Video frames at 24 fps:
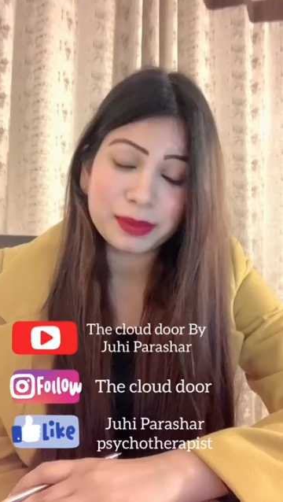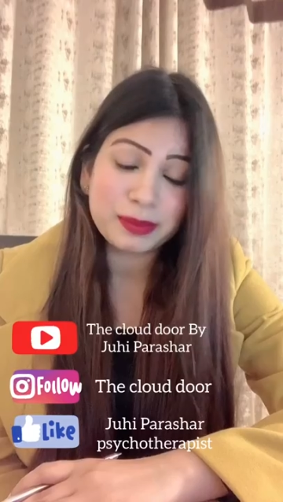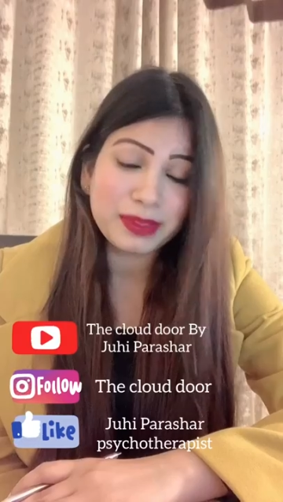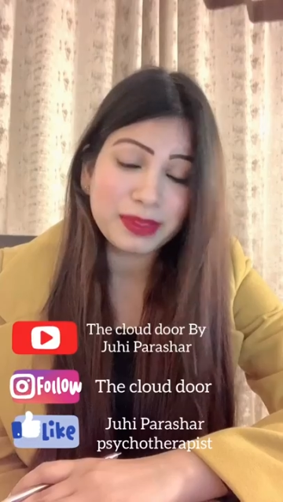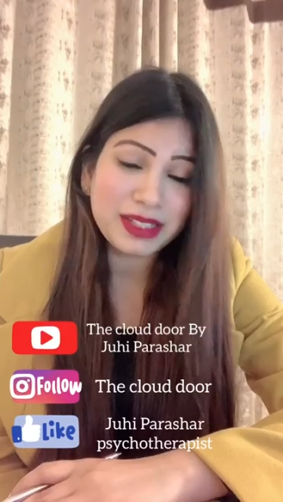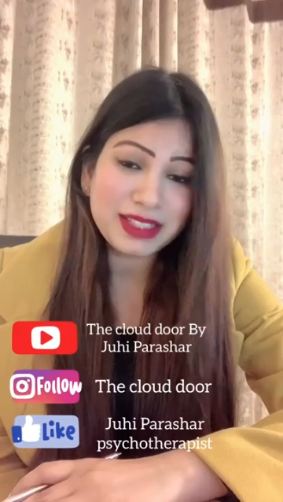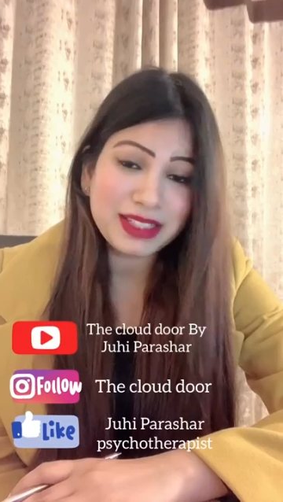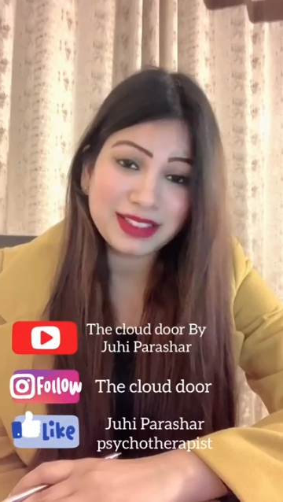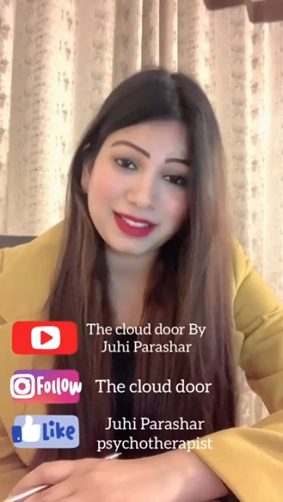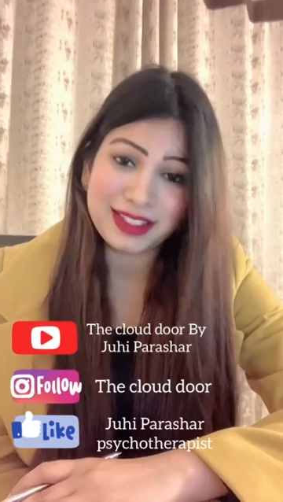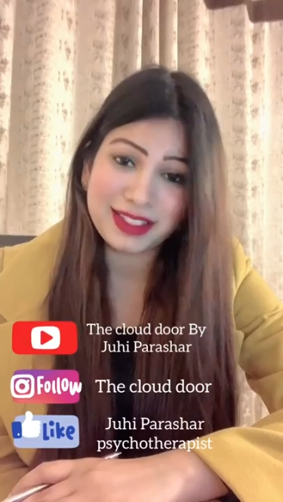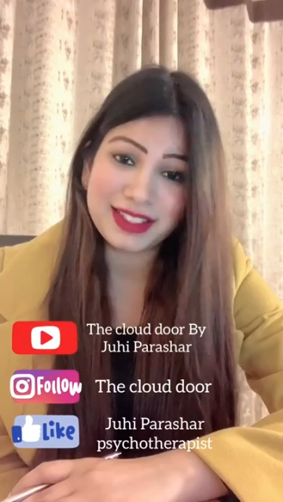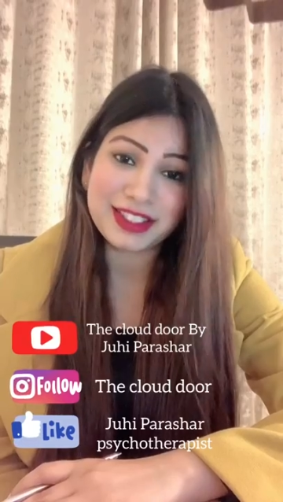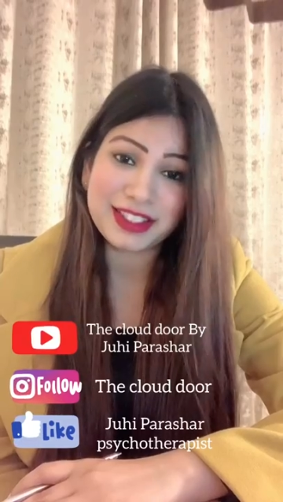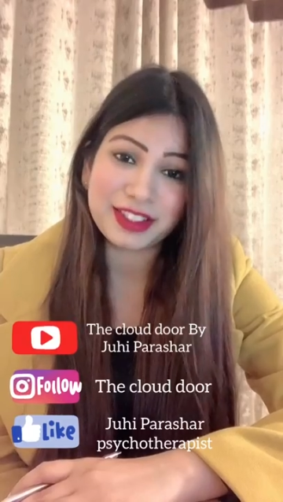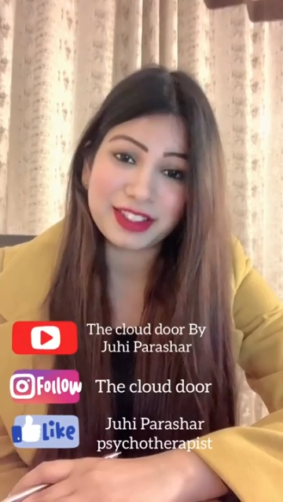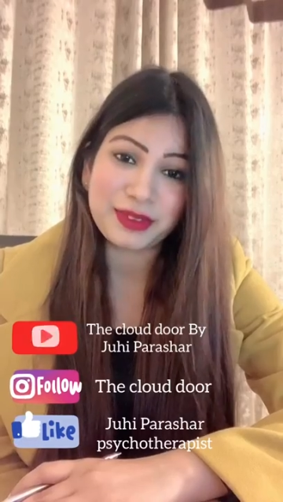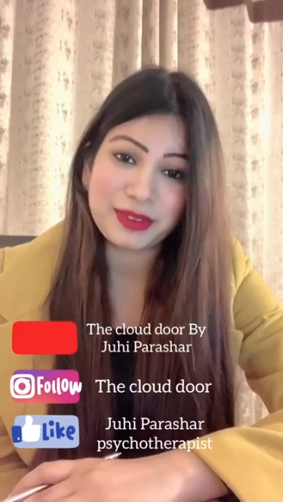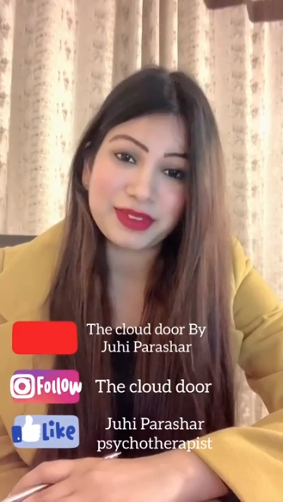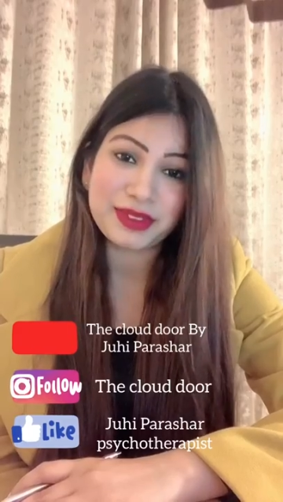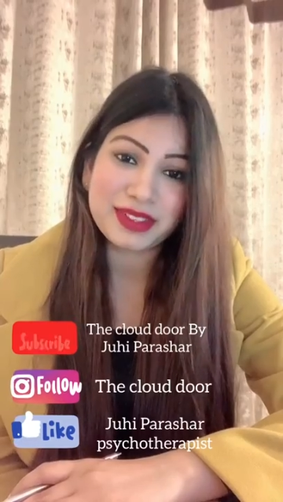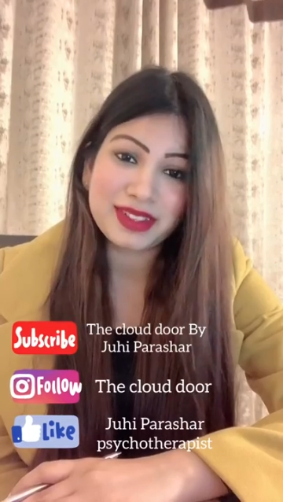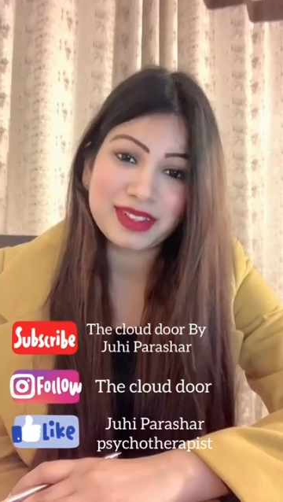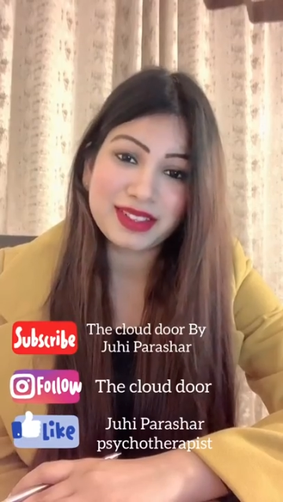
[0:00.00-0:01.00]
Please reach
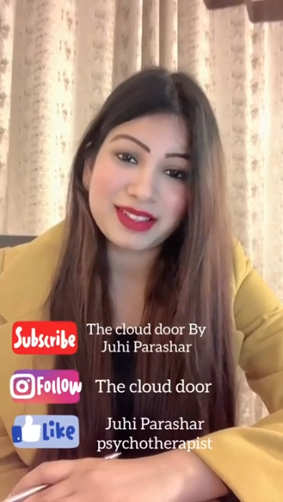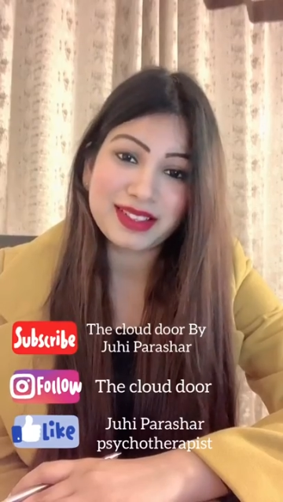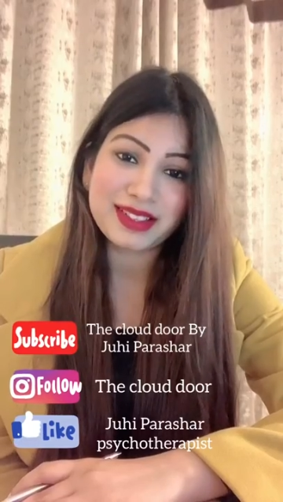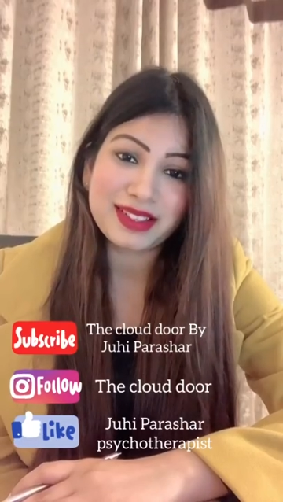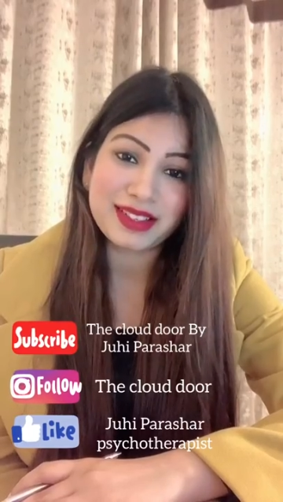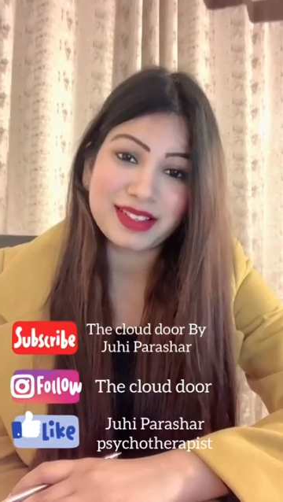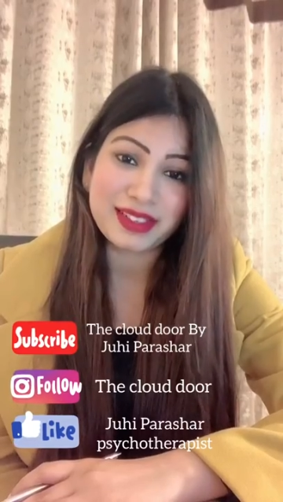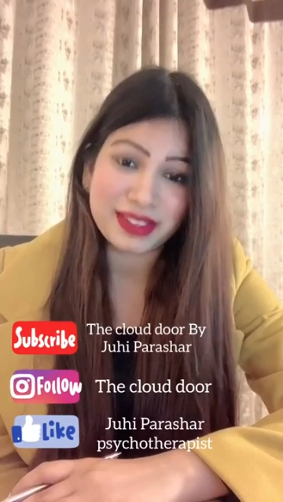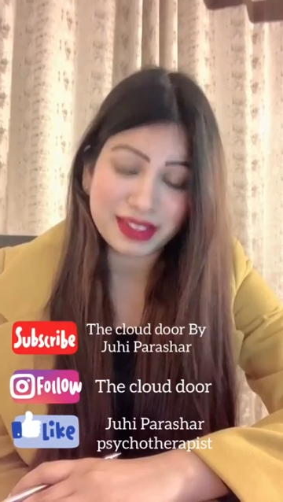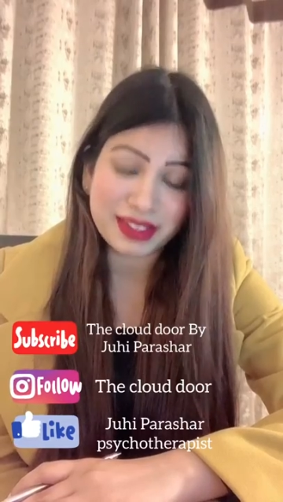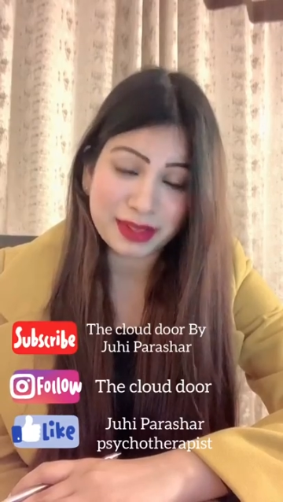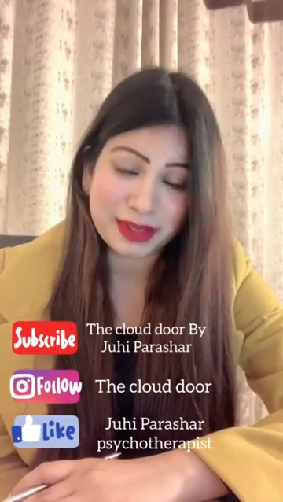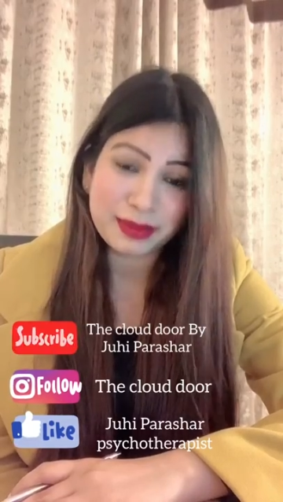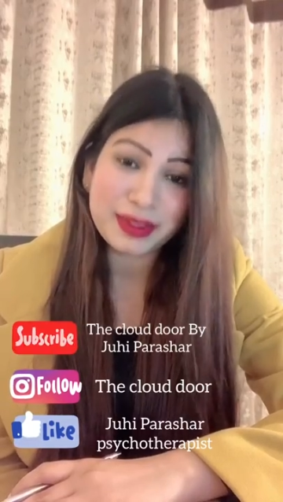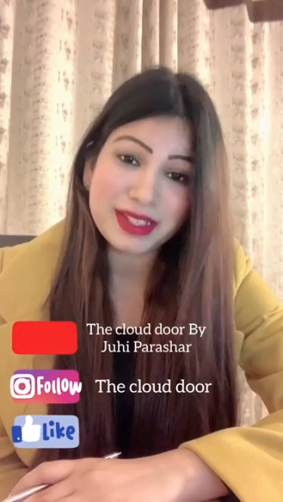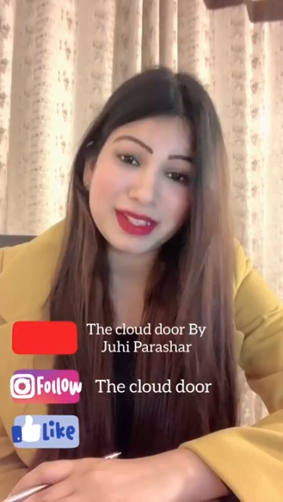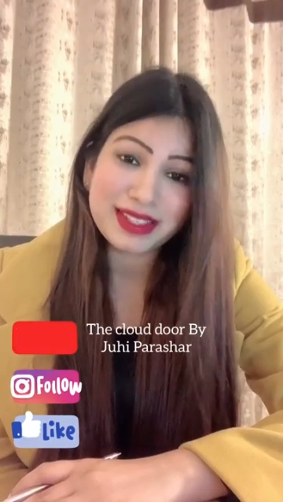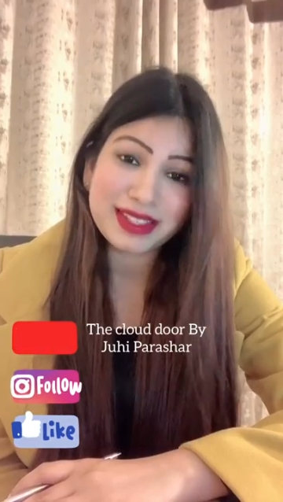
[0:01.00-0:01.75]
out. All the best.